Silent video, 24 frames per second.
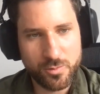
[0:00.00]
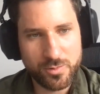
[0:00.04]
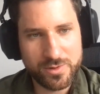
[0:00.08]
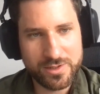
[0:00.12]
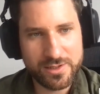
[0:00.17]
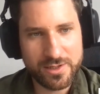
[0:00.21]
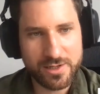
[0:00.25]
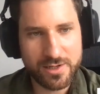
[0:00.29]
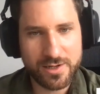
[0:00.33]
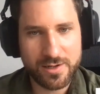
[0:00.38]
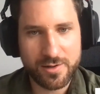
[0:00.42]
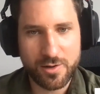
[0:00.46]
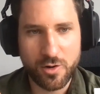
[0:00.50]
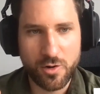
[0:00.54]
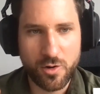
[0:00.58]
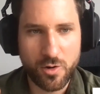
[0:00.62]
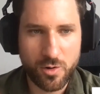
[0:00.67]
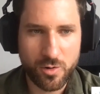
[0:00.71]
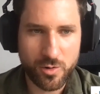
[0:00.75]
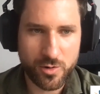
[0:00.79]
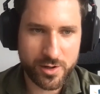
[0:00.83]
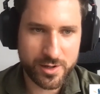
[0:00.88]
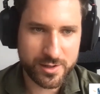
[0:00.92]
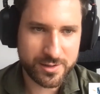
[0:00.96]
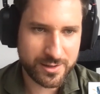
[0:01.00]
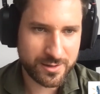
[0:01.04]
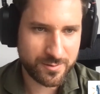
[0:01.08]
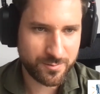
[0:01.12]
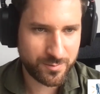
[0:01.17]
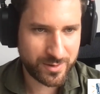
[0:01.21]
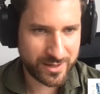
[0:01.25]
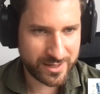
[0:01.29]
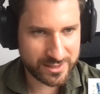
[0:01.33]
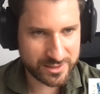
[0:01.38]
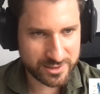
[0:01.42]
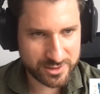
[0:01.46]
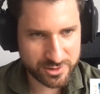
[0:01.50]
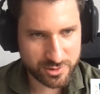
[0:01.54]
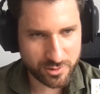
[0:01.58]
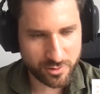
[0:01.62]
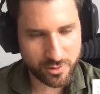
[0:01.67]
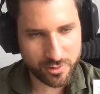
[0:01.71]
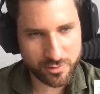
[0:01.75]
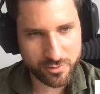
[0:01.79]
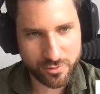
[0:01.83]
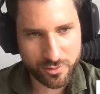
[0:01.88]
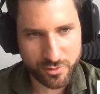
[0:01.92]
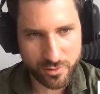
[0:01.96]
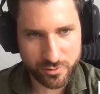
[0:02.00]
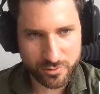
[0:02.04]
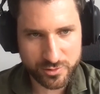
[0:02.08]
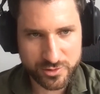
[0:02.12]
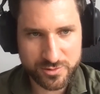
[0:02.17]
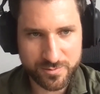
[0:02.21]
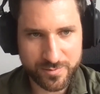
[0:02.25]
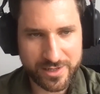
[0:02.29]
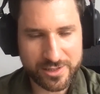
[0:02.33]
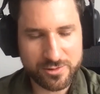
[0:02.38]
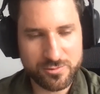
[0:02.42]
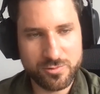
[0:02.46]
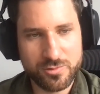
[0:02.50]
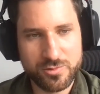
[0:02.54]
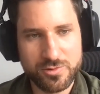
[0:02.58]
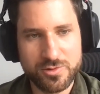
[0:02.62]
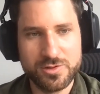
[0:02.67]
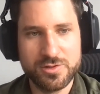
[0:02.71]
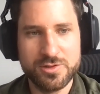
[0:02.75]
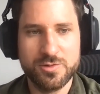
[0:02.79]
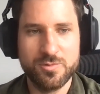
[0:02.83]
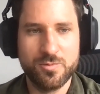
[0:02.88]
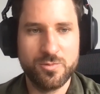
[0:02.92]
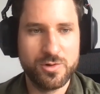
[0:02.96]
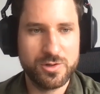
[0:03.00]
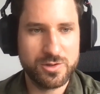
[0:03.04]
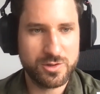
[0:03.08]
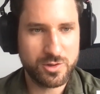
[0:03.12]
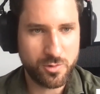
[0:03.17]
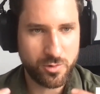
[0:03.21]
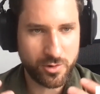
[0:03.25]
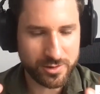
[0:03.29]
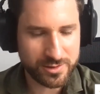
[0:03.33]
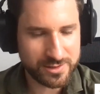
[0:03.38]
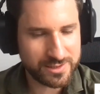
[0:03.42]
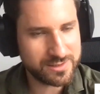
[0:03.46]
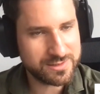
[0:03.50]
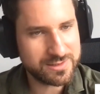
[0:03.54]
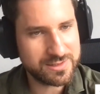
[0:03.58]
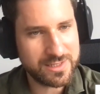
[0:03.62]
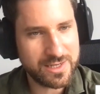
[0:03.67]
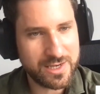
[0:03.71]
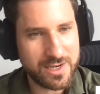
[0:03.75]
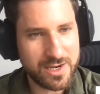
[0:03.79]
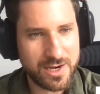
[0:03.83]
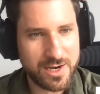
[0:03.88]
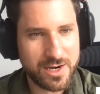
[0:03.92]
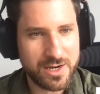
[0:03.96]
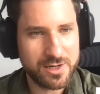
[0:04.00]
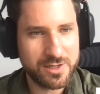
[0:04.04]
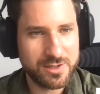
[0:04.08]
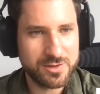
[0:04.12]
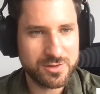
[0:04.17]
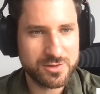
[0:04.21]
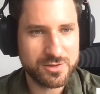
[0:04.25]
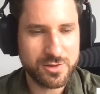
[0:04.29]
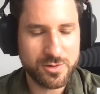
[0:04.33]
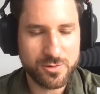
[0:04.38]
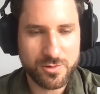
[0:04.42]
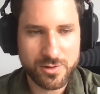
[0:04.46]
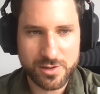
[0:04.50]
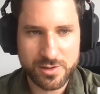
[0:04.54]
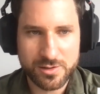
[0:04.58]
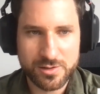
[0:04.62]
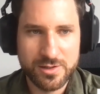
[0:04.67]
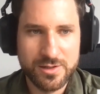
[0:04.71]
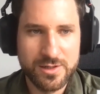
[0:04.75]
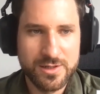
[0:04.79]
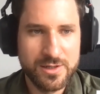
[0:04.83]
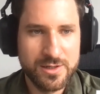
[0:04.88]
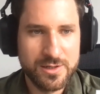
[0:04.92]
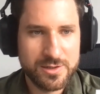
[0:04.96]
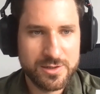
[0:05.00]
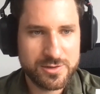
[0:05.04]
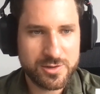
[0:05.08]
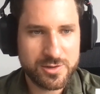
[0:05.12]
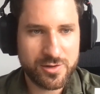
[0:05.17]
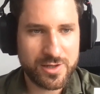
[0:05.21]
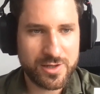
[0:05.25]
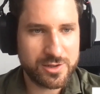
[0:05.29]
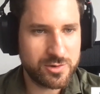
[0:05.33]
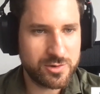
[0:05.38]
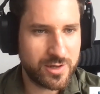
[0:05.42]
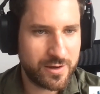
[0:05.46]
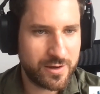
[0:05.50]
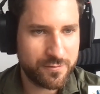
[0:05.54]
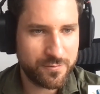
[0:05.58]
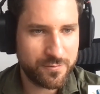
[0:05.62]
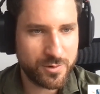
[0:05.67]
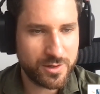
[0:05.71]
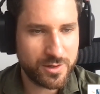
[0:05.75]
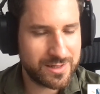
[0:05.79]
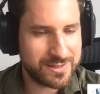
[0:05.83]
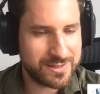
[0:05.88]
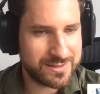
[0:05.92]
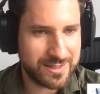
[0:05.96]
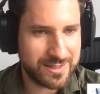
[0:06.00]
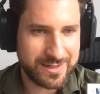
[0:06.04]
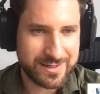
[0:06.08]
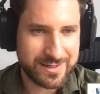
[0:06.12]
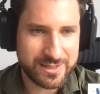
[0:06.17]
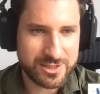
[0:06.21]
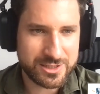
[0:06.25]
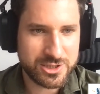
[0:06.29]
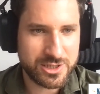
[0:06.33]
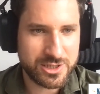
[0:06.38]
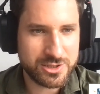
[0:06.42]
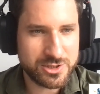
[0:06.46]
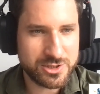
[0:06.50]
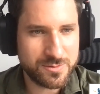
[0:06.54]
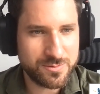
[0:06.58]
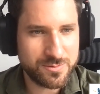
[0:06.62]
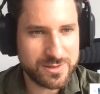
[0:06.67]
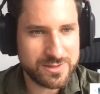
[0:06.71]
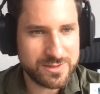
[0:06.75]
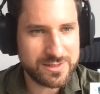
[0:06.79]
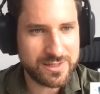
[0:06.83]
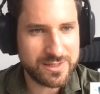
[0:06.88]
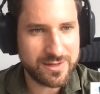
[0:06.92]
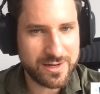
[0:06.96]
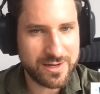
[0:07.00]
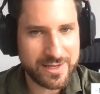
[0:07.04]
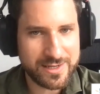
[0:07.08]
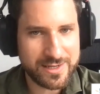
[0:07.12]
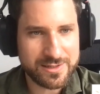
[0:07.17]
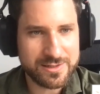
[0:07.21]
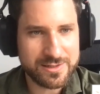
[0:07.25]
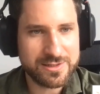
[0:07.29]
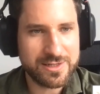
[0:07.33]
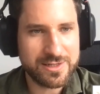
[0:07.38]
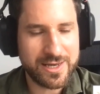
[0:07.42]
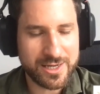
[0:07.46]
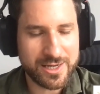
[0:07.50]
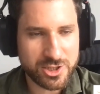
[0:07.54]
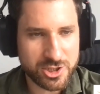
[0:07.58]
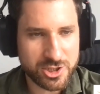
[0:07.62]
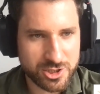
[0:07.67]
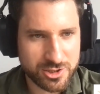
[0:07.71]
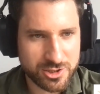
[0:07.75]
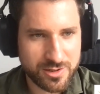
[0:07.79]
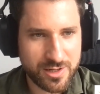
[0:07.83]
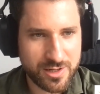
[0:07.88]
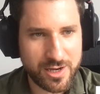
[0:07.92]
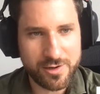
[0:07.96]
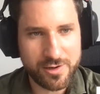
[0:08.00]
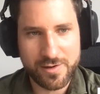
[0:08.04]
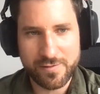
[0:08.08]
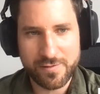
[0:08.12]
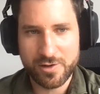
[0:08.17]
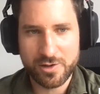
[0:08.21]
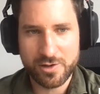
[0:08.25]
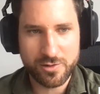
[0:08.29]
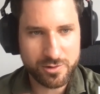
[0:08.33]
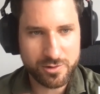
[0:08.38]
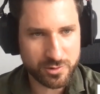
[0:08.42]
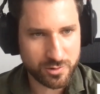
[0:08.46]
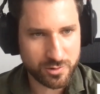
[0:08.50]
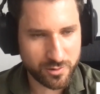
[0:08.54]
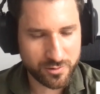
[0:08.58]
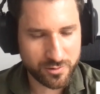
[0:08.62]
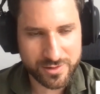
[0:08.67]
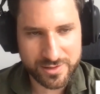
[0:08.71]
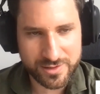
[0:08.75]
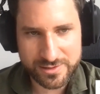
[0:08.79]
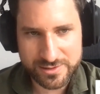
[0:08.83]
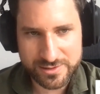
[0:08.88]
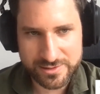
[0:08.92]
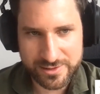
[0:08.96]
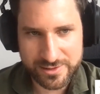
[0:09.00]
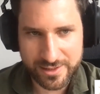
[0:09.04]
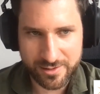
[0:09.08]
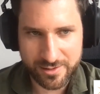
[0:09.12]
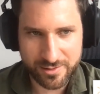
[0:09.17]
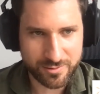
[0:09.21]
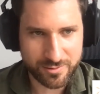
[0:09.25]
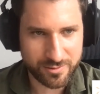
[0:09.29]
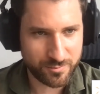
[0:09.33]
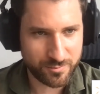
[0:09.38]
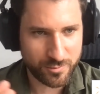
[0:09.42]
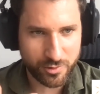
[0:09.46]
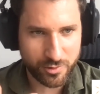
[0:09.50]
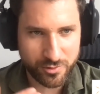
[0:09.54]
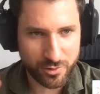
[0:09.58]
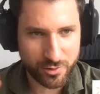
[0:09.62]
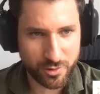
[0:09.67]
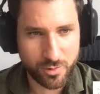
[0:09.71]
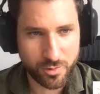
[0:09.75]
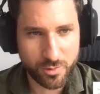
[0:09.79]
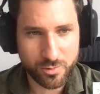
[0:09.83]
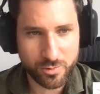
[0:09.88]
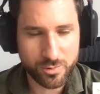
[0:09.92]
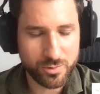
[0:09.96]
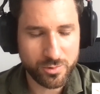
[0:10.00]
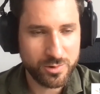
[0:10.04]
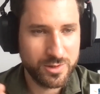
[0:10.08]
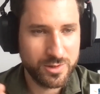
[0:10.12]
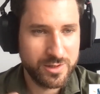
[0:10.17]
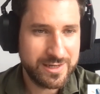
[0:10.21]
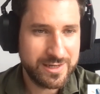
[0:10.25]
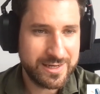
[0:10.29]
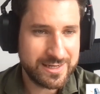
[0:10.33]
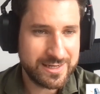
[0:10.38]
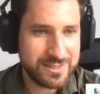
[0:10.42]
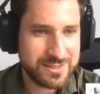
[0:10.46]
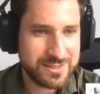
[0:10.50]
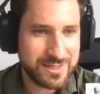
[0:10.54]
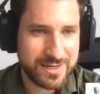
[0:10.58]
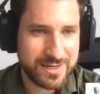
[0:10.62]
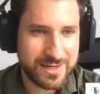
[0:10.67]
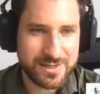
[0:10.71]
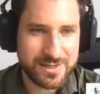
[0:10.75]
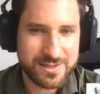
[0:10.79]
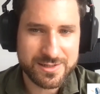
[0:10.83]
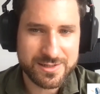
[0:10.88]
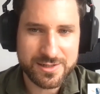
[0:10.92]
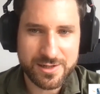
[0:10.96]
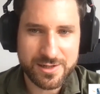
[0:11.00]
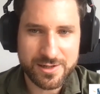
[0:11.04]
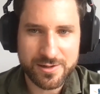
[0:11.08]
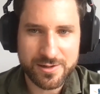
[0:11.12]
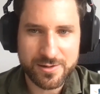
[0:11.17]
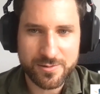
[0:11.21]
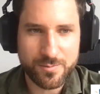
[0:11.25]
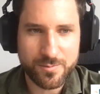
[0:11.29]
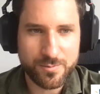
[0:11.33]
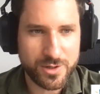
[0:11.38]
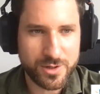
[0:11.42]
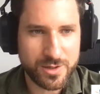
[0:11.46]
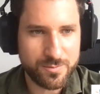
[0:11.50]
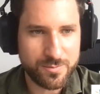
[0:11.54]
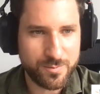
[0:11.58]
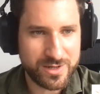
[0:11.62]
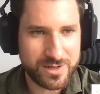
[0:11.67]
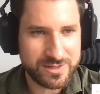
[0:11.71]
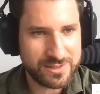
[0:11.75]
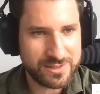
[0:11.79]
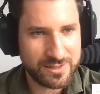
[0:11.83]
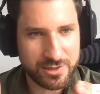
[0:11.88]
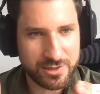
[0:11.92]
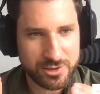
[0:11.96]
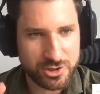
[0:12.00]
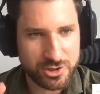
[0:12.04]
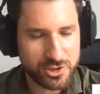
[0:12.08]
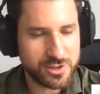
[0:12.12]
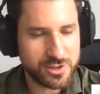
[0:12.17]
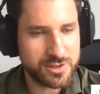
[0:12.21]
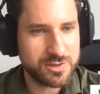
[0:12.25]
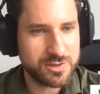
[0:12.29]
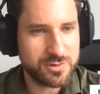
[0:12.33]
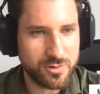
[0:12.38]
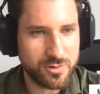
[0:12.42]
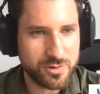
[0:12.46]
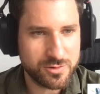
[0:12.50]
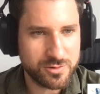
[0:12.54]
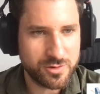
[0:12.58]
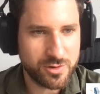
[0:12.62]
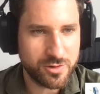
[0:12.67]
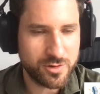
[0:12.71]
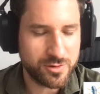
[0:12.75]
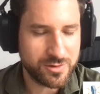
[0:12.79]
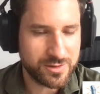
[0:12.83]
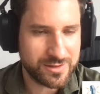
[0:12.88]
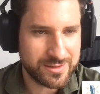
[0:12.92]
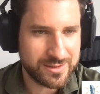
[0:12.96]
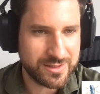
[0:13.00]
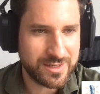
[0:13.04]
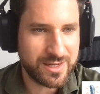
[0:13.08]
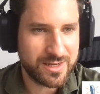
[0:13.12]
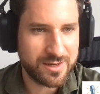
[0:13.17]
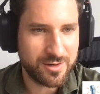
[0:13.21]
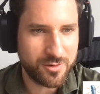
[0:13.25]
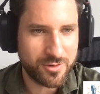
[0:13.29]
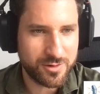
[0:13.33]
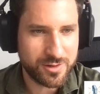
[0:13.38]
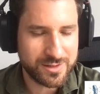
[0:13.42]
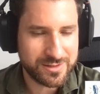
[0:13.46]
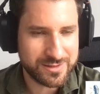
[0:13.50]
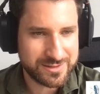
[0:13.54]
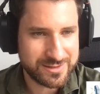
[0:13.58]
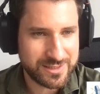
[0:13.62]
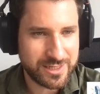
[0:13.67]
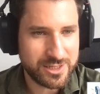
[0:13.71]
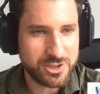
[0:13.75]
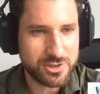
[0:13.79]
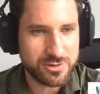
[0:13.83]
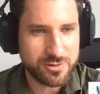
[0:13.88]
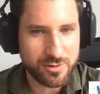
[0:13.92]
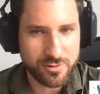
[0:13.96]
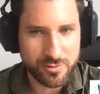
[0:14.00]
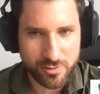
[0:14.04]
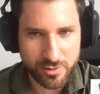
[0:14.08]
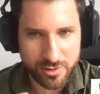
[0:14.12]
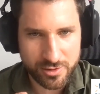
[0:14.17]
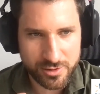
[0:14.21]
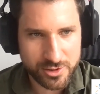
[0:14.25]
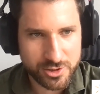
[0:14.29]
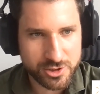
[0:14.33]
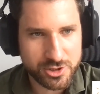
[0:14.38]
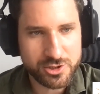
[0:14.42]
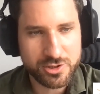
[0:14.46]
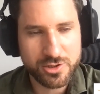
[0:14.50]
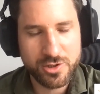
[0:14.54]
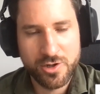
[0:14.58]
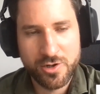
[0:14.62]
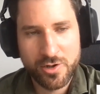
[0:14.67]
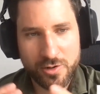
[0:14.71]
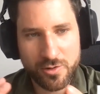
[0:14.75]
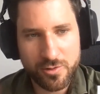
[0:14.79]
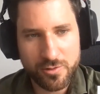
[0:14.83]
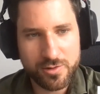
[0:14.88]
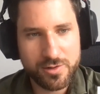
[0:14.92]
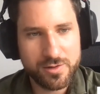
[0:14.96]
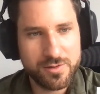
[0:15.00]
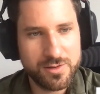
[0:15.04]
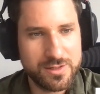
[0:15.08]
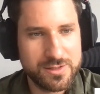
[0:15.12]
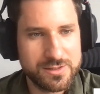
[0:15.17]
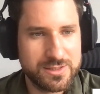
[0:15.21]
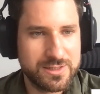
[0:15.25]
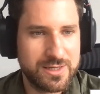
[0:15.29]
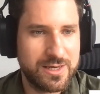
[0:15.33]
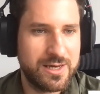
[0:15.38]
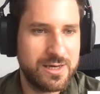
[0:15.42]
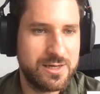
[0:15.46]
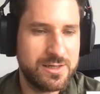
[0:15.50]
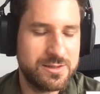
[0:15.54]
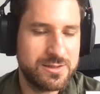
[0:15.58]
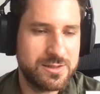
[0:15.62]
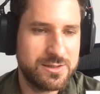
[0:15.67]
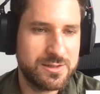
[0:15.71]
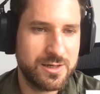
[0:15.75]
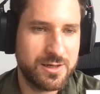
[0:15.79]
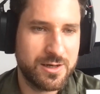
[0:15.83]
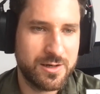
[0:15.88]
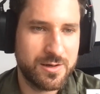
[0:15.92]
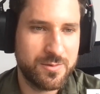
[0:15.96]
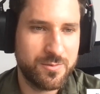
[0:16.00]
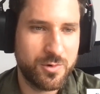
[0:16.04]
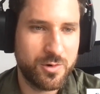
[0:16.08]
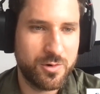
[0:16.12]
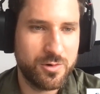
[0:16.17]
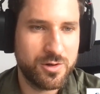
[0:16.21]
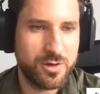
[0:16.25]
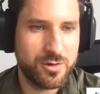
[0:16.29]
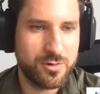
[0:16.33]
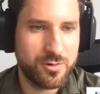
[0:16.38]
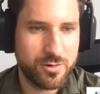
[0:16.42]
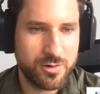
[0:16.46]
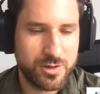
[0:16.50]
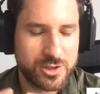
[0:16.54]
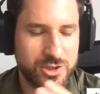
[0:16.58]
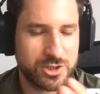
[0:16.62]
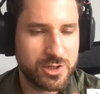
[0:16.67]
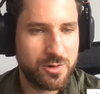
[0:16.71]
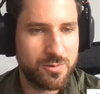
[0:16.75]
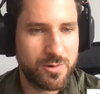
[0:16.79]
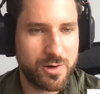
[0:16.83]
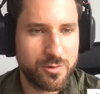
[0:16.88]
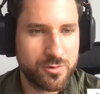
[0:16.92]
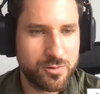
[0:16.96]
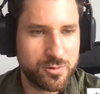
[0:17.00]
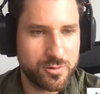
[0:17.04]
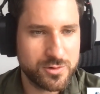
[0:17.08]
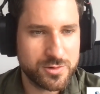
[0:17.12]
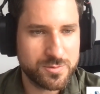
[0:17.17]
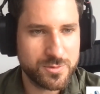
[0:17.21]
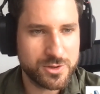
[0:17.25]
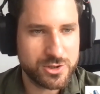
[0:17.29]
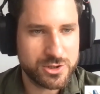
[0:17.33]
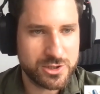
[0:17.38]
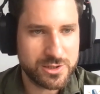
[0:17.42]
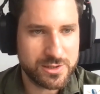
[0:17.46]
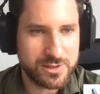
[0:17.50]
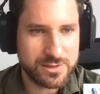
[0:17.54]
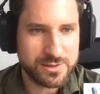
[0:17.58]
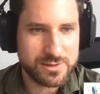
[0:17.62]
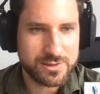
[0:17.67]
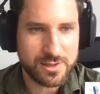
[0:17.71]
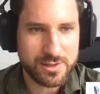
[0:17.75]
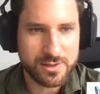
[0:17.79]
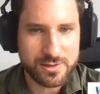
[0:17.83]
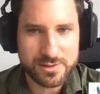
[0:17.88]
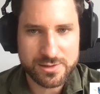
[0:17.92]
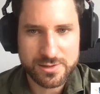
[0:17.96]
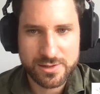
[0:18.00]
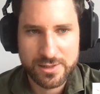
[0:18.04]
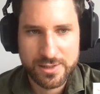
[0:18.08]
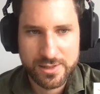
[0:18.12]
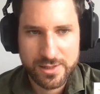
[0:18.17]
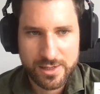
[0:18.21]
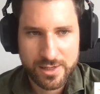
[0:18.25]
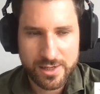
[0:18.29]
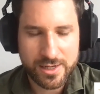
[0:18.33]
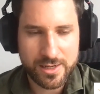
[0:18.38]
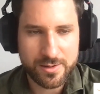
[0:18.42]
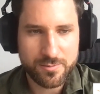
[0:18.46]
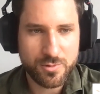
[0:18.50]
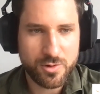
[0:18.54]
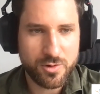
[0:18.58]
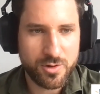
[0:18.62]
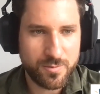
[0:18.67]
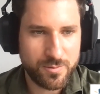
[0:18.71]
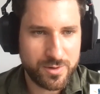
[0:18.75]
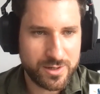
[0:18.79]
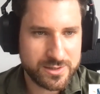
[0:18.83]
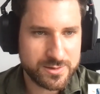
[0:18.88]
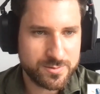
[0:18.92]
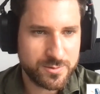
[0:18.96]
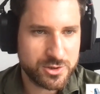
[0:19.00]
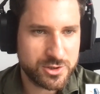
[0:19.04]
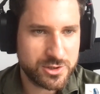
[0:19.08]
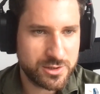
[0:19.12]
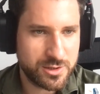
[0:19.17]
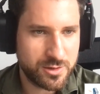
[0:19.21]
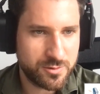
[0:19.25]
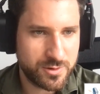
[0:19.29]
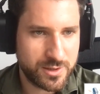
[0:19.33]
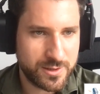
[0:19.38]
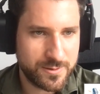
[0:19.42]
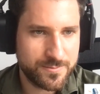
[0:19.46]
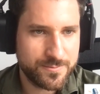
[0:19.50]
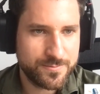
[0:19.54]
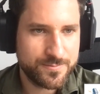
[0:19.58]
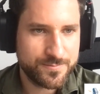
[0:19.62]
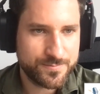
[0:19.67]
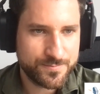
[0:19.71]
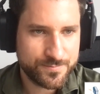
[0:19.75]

We are learning based on those manuals, what contents there are and so on, so that you have more or less like a ChatGPT-like interaction. However, not on this, on the whole internet, but basically just on your organizational knowledge, or in this case, all the knowledge around those machines and complex machinery.